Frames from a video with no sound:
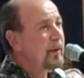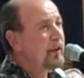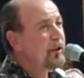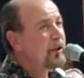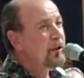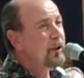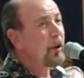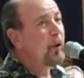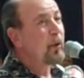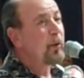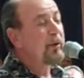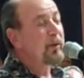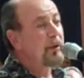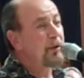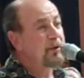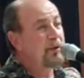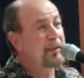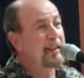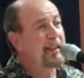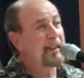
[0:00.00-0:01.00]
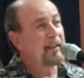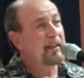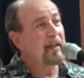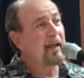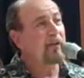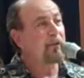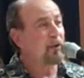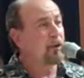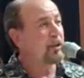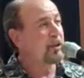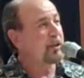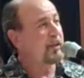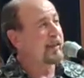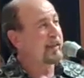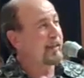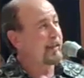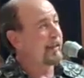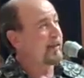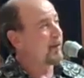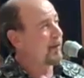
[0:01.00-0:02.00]
So you see the diversity
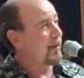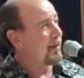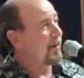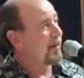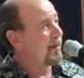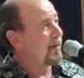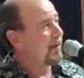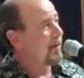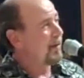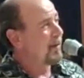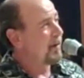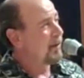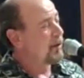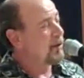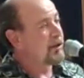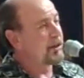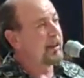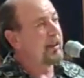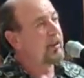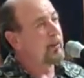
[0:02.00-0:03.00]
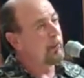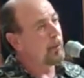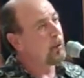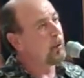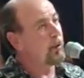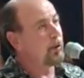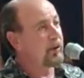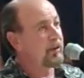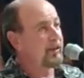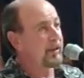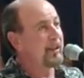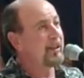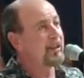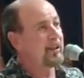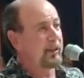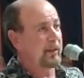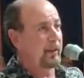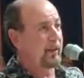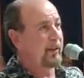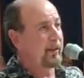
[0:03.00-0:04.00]
here. You see the
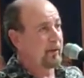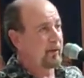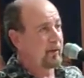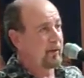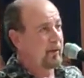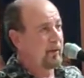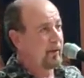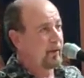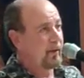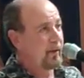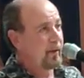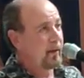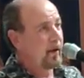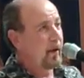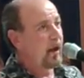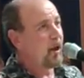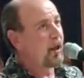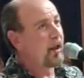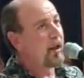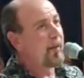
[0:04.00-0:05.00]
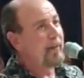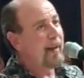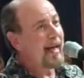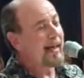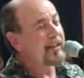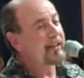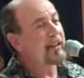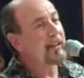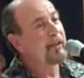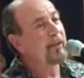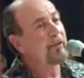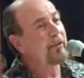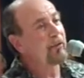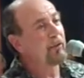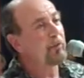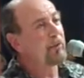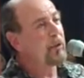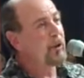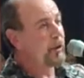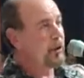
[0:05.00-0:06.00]
polarization here. All I'm asking
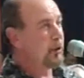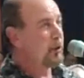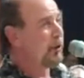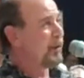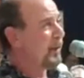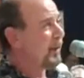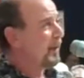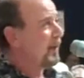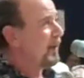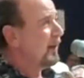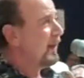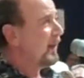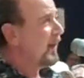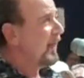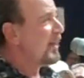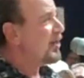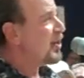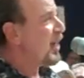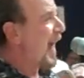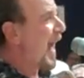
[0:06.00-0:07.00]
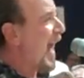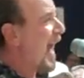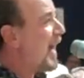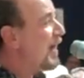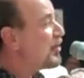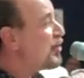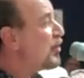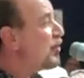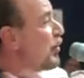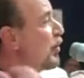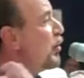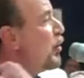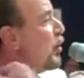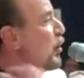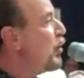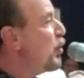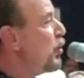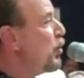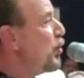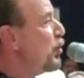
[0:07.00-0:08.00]
from you is, as the
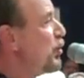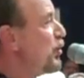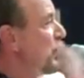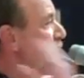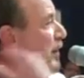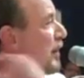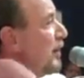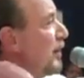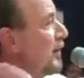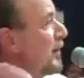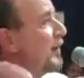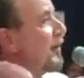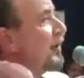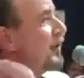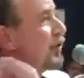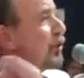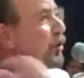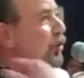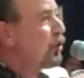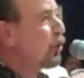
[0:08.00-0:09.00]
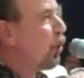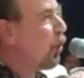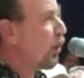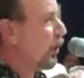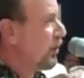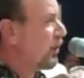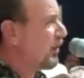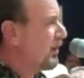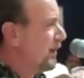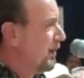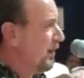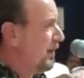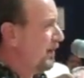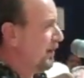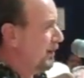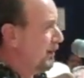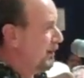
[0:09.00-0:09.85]
news source,